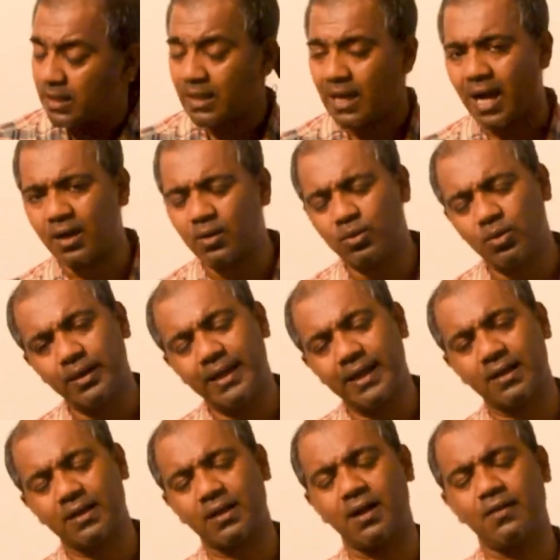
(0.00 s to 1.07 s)
cargo
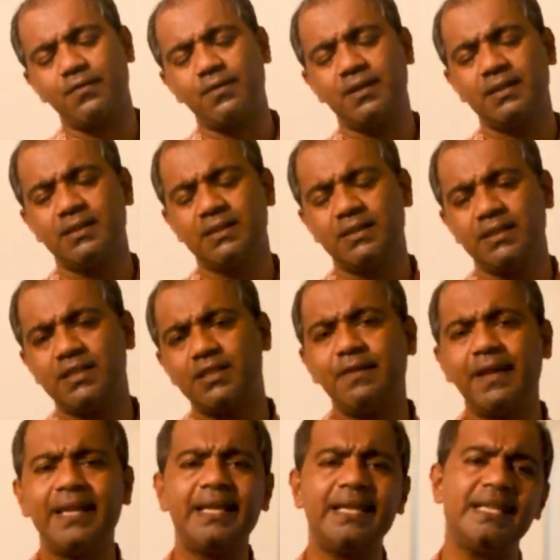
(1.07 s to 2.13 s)
aircraft? It's
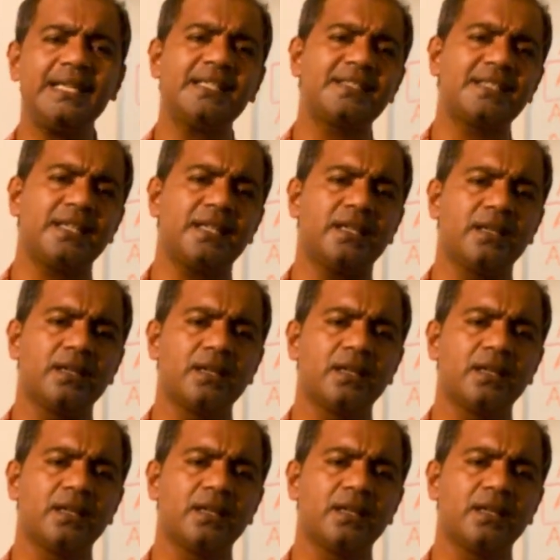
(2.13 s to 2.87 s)
very easy.